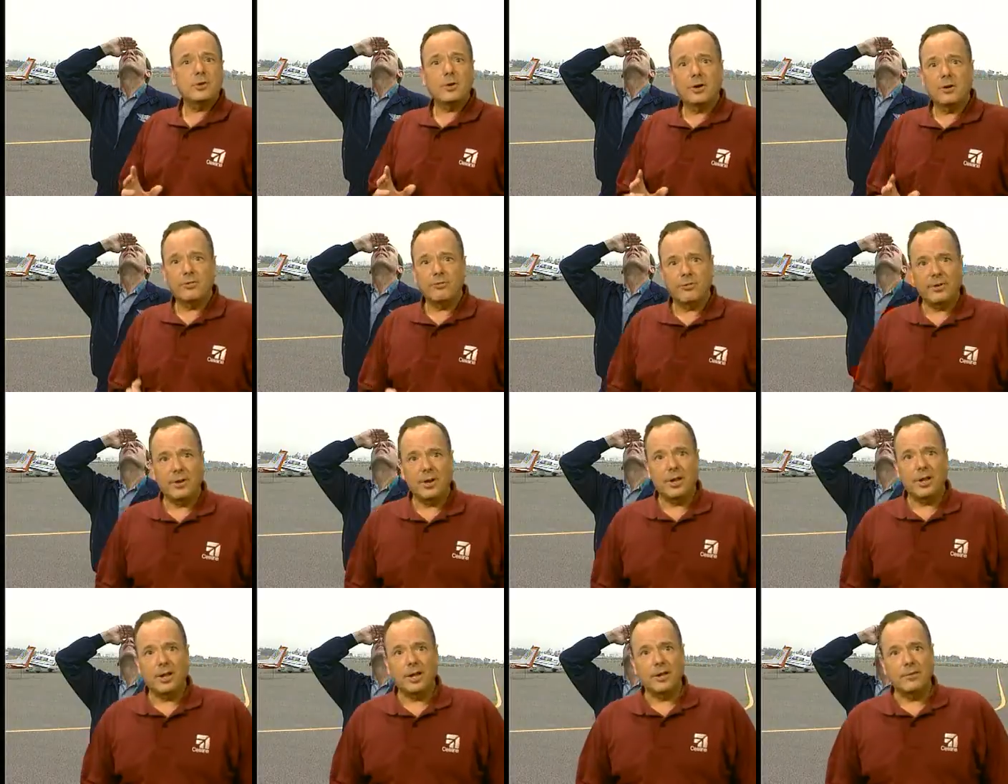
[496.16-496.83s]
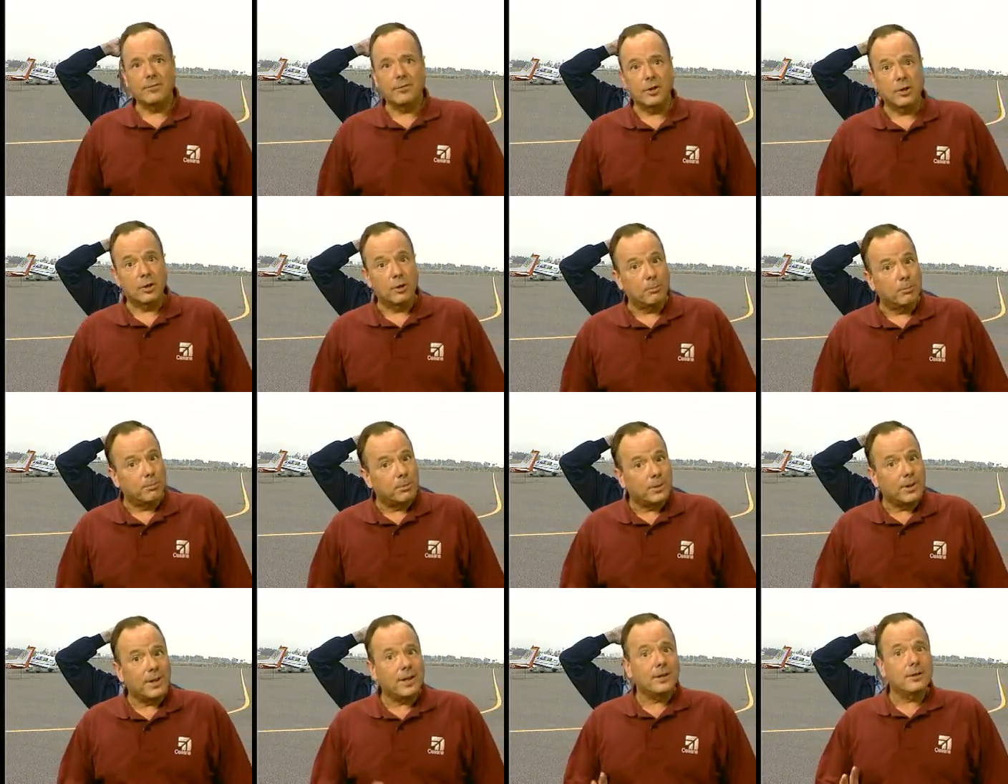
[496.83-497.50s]
you a feeling of the
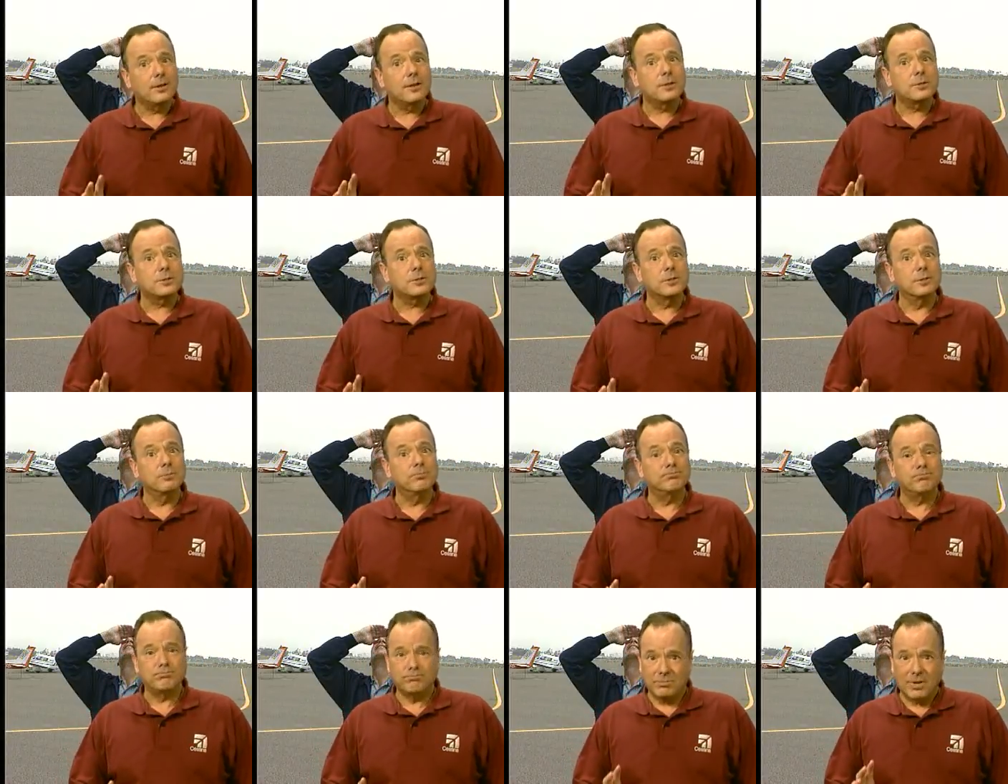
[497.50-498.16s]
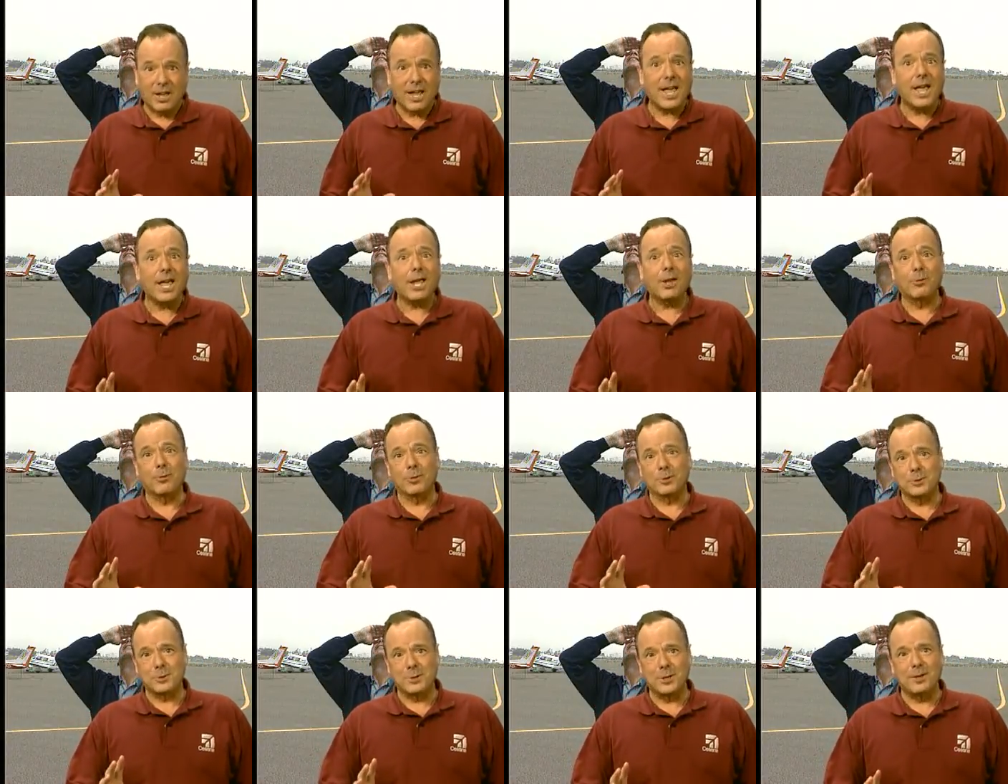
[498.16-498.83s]
completeness and
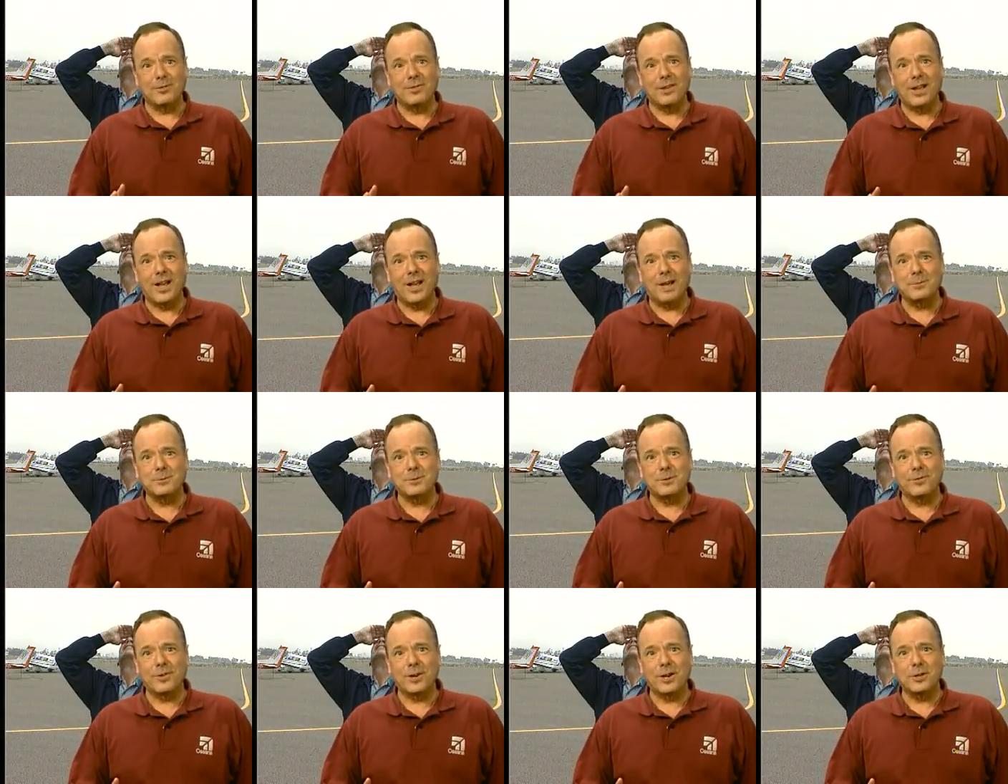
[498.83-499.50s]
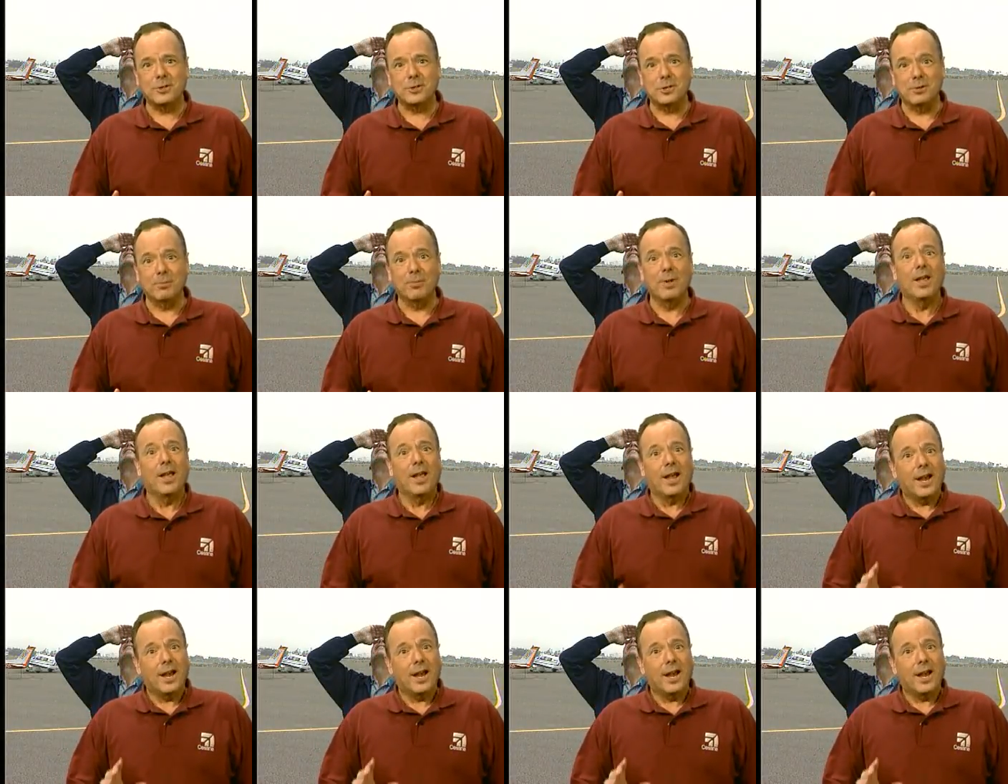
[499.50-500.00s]
accuracy of the observation,